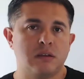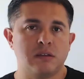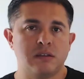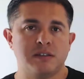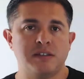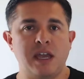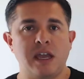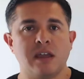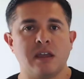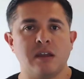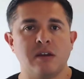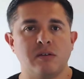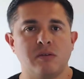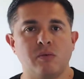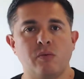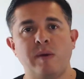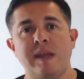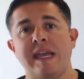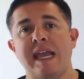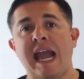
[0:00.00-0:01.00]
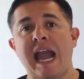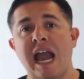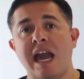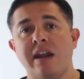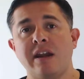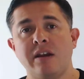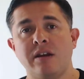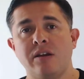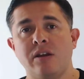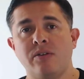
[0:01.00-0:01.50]
Second, we
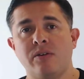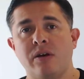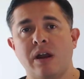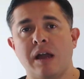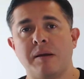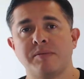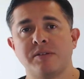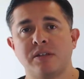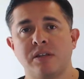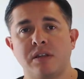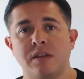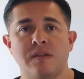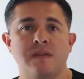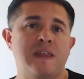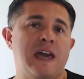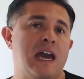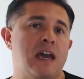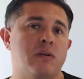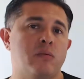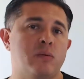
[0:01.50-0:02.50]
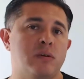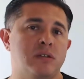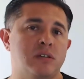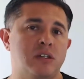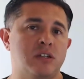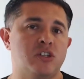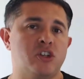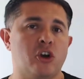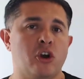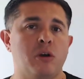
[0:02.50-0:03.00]
added another option that would
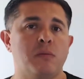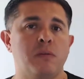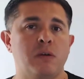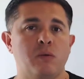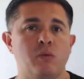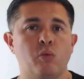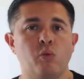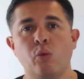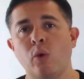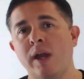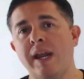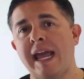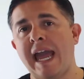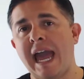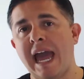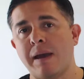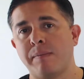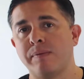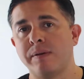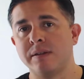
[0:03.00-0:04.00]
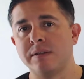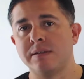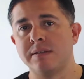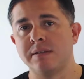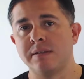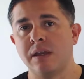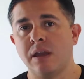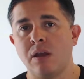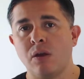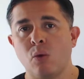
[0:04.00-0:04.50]
determine what
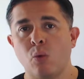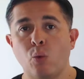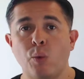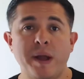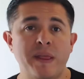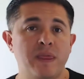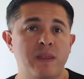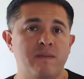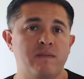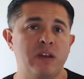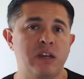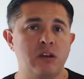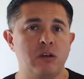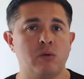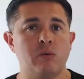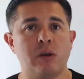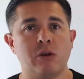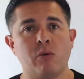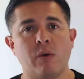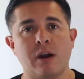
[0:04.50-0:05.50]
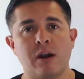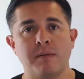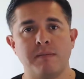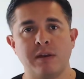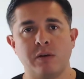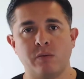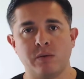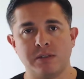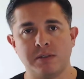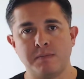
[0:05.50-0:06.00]
happens when the video
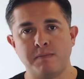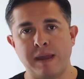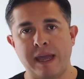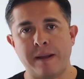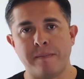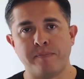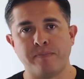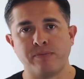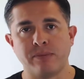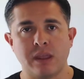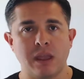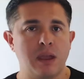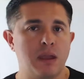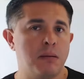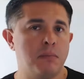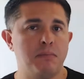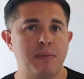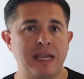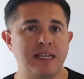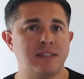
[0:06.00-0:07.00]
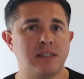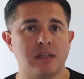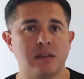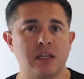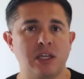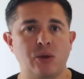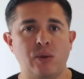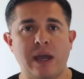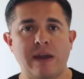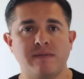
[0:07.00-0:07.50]
requirement was met.
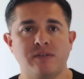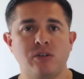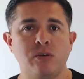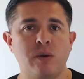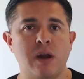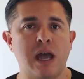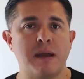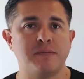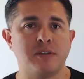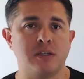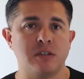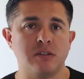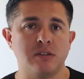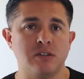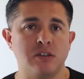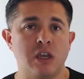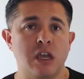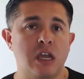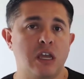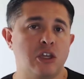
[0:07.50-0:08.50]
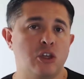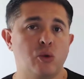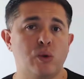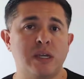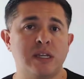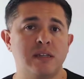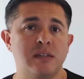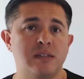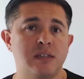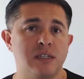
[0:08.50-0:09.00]
Basically, you have two options. You
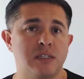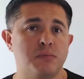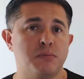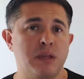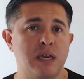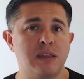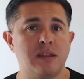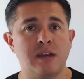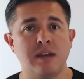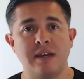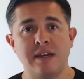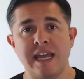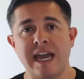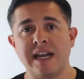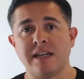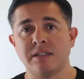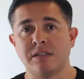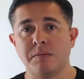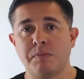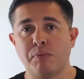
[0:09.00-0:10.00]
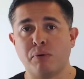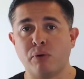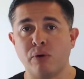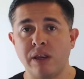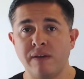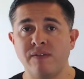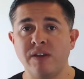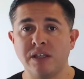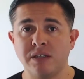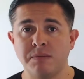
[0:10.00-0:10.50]
can display the next
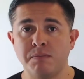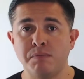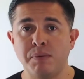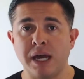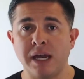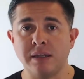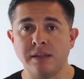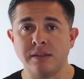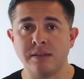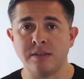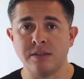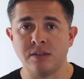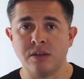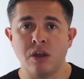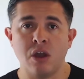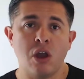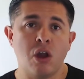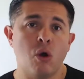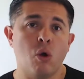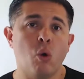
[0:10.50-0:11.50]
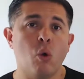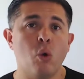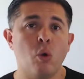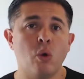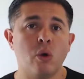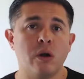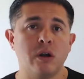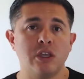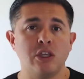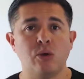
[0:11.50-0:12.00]
previous buttons,
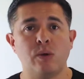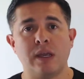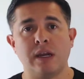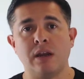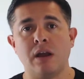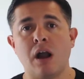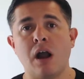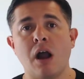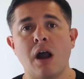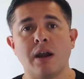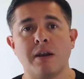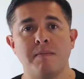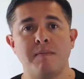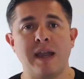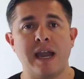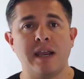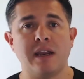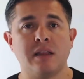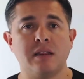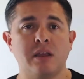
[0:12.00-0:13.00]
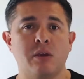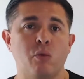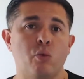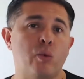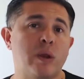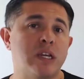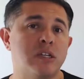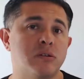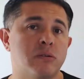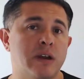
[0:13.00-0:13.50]
or you can automatically
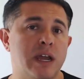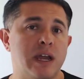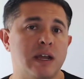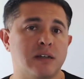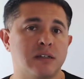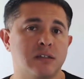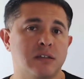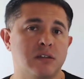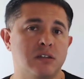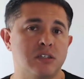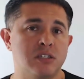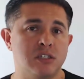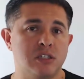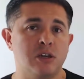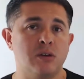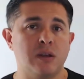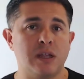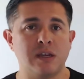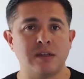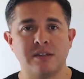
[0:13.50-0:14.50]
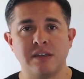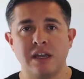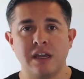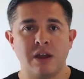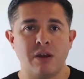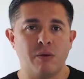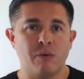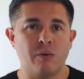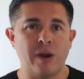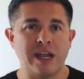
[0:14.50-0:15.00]
redirect the student
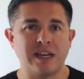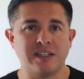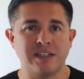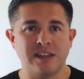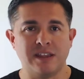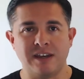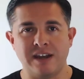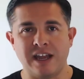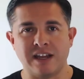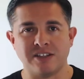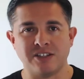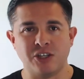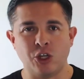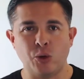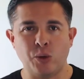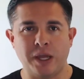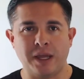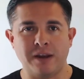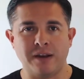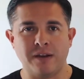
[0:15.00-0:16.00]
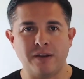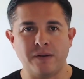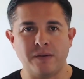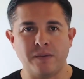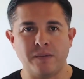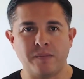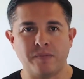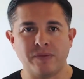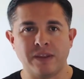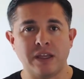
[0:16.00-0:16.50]
right to the next unit,
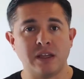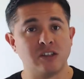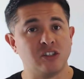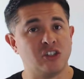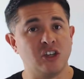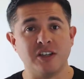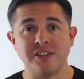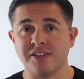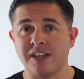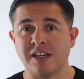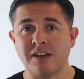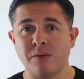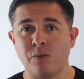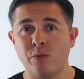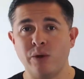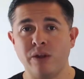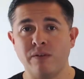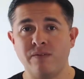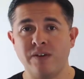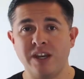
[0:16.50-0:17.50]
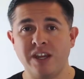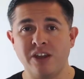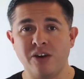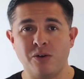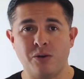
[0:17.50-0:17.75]
just like a real video